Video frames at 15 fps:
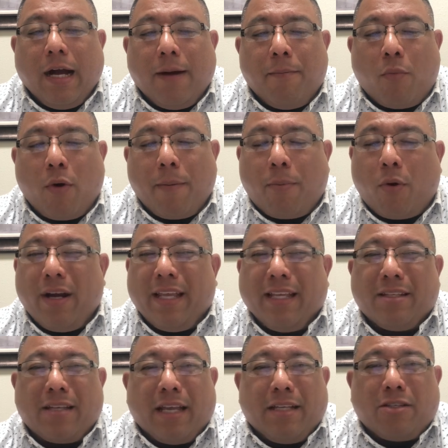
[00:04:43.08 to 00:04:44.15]
more
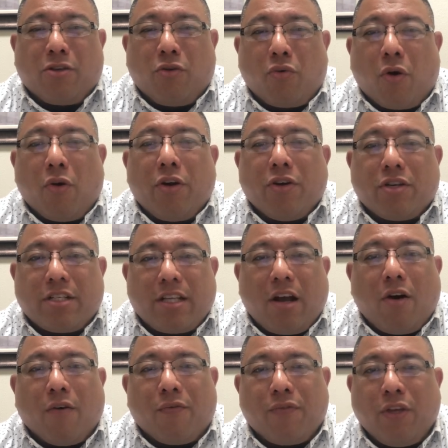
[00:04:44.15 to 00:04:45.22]
importantly is grow
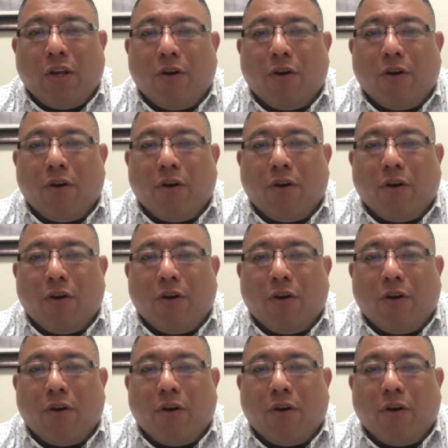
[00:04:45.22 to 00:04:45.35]
yourself,